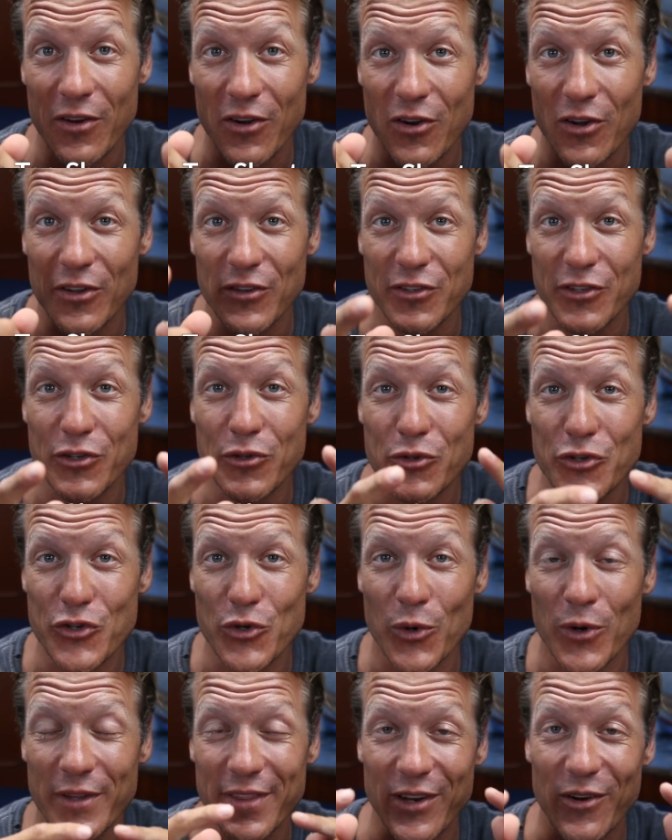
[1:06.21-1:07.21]
They're called Too
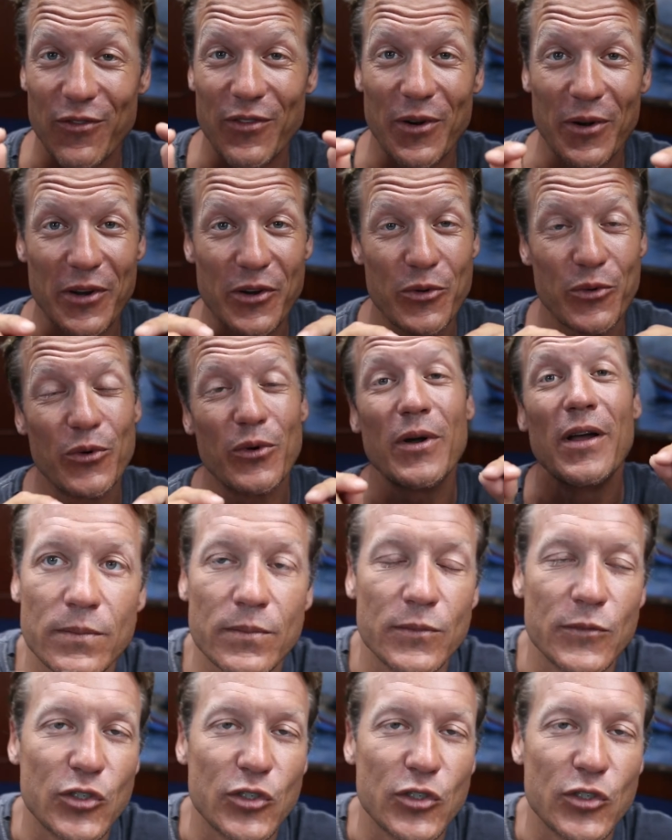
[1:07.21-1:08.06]
Short. They're very cool.